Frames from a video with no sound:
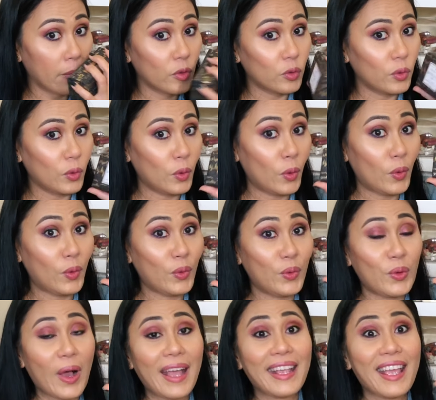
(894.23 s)

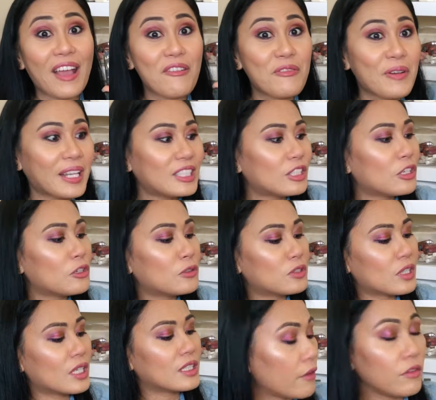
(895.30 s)
Ooh, I can't wait to use
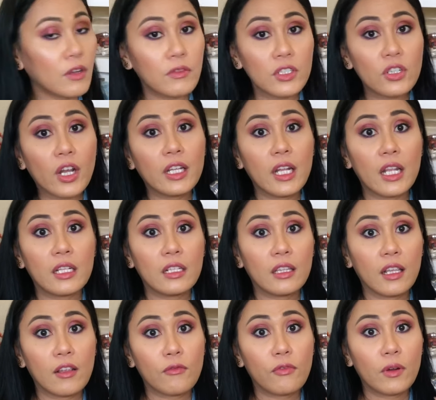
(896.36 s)
this. I've never tried
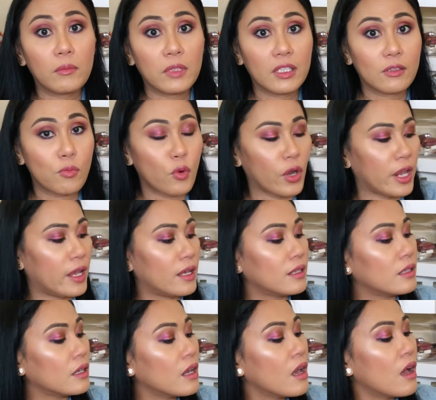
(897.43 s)
anything from this
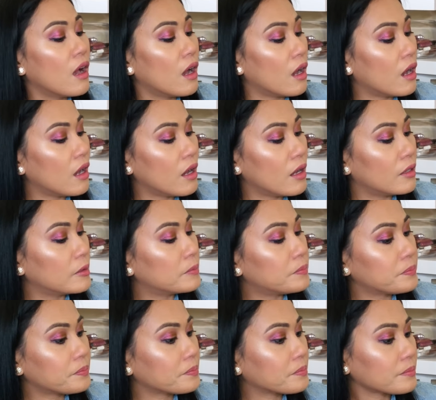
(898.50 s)
brand.
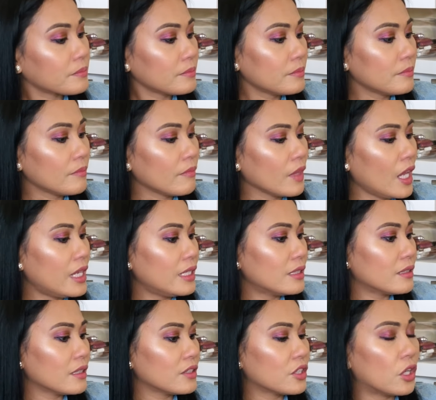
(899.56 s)
Um, and it
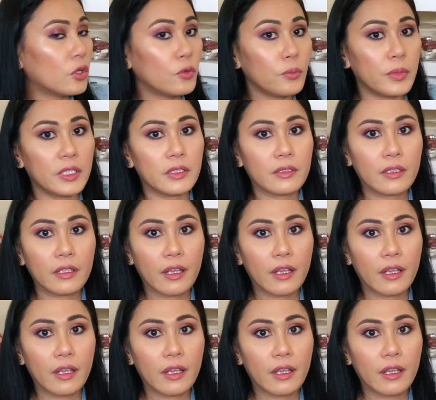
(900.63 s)
says goat milk